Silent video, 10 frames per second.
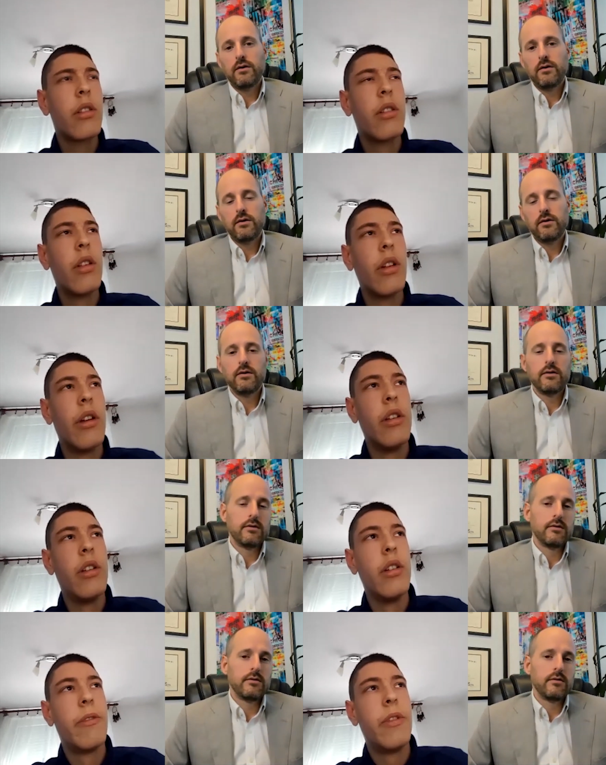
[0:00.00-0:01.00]

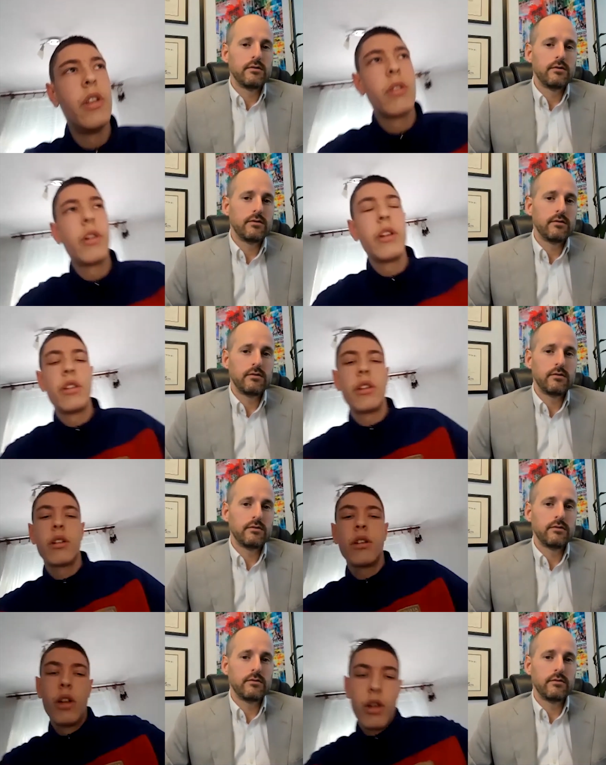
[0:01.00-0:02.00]
Speaker 1: any fee or anything,
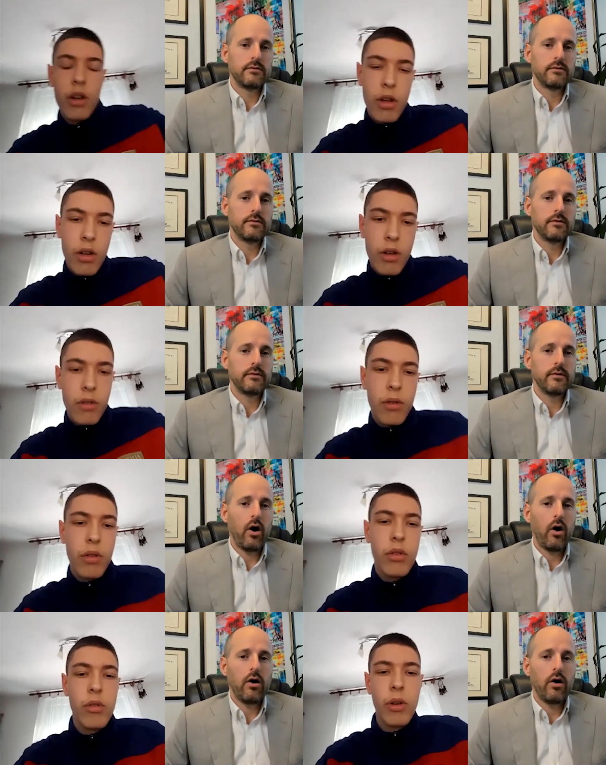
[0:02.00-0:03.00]
or do
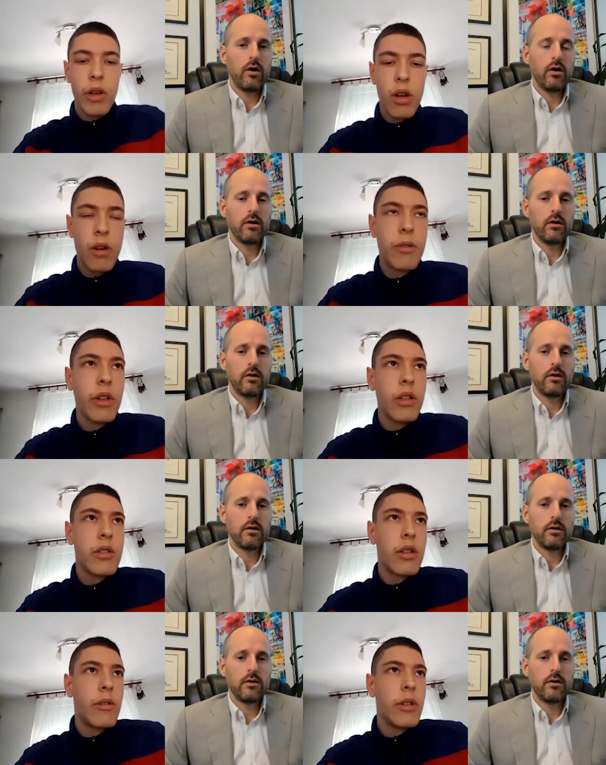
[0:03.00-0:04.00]
you offer that
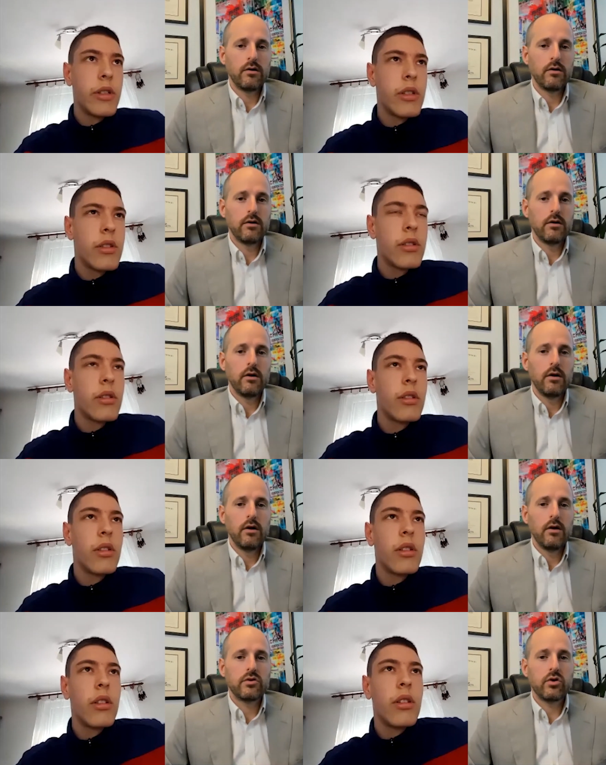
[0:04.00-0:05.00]
service?
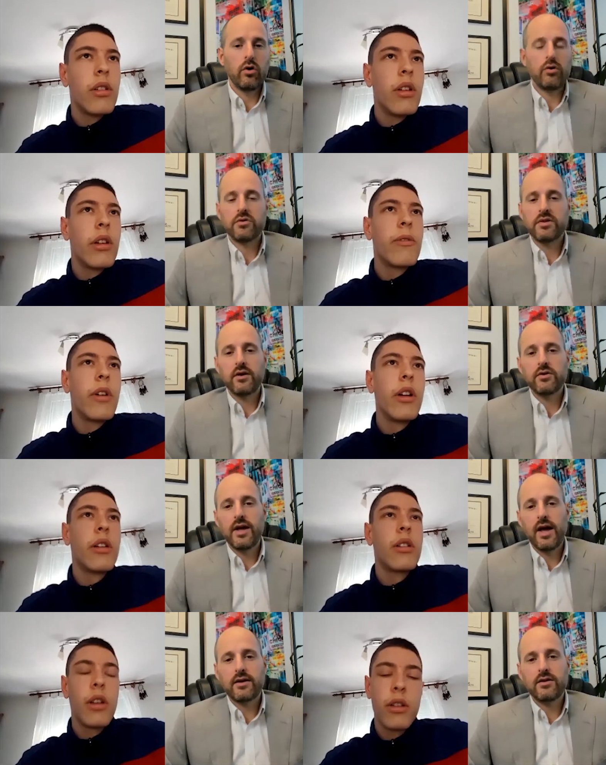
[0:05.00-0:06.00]
Speaker 2: So sales
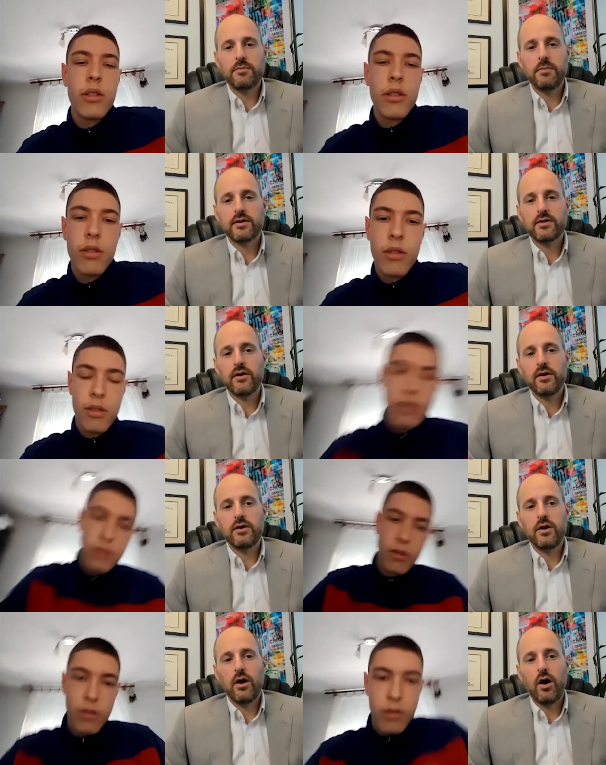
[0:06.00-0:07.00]
tax is best
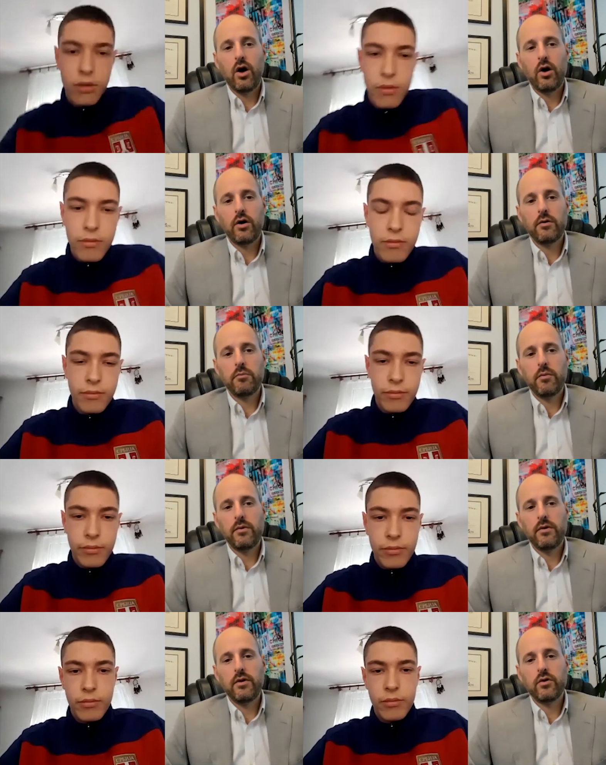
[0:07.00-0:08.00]
done.
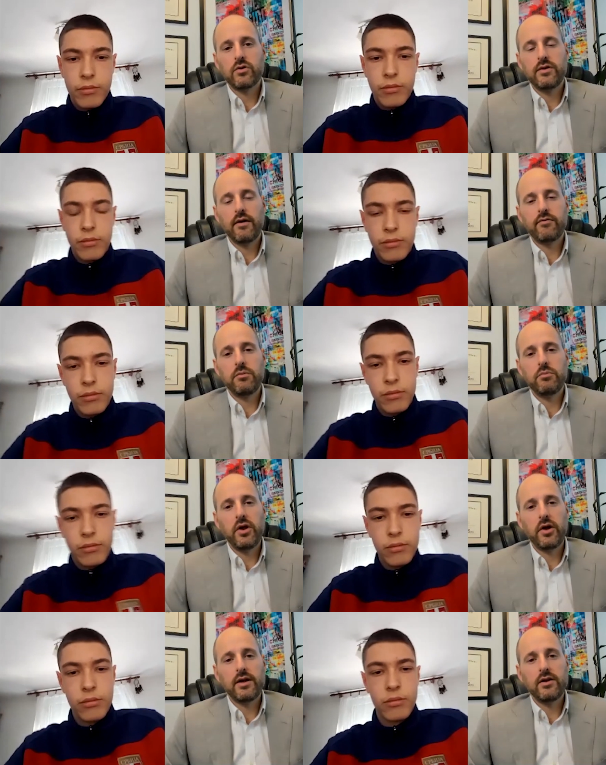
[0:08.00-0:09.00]
There's definitely
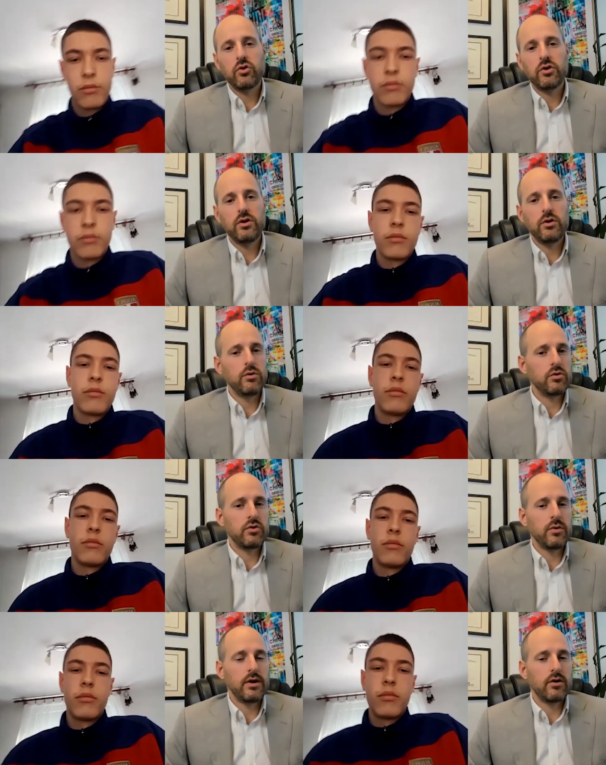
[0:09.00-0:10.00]
plugins you can use
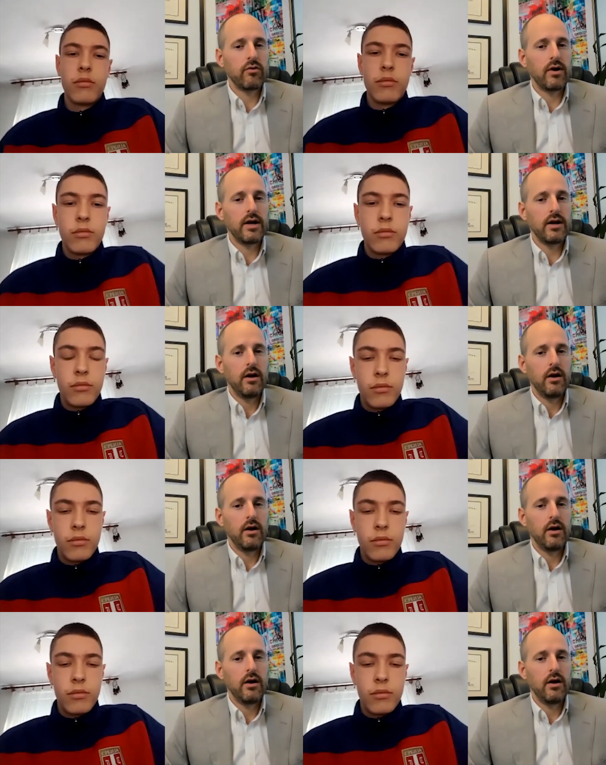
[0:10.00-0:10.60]
to integrate